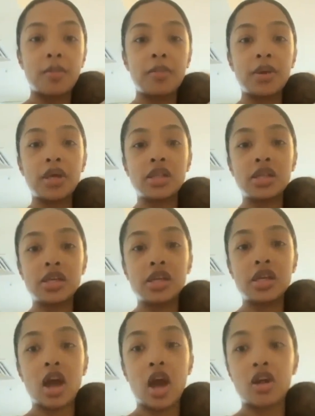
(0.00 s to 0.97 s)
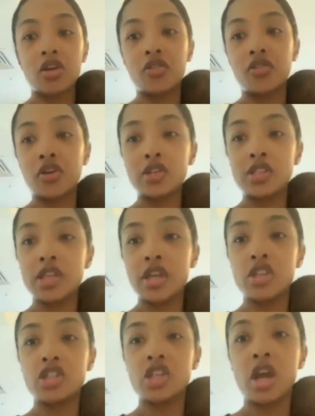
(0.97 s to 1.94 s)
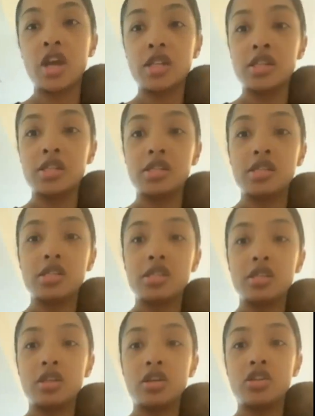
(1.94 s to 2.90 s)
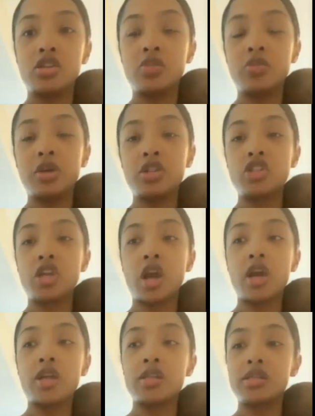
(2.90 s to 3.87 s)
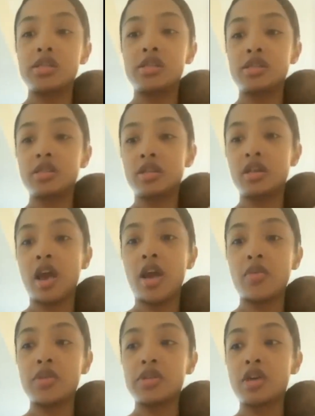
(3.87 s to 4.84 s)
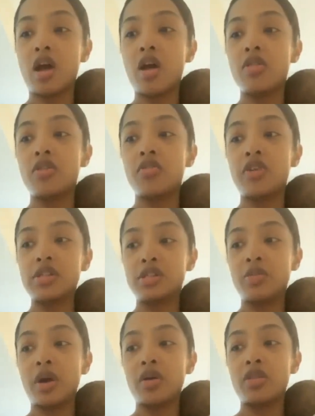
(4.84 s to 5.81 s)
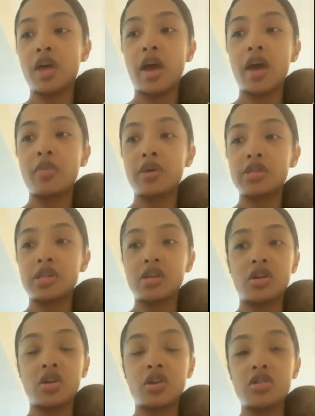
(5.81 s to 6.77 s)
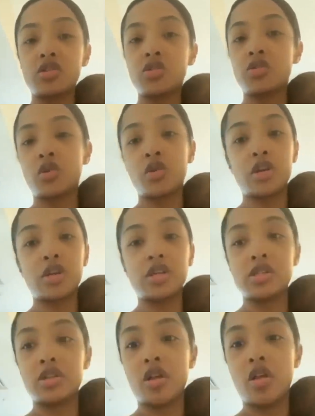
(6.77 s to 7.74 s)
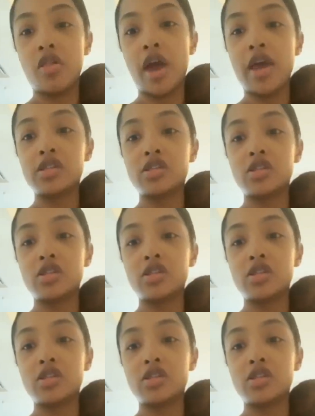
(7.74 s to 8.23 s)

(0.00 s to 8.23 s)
Melody got her first set of shots, her two month shots. I was on the fence about that because I hear all these stories and all that.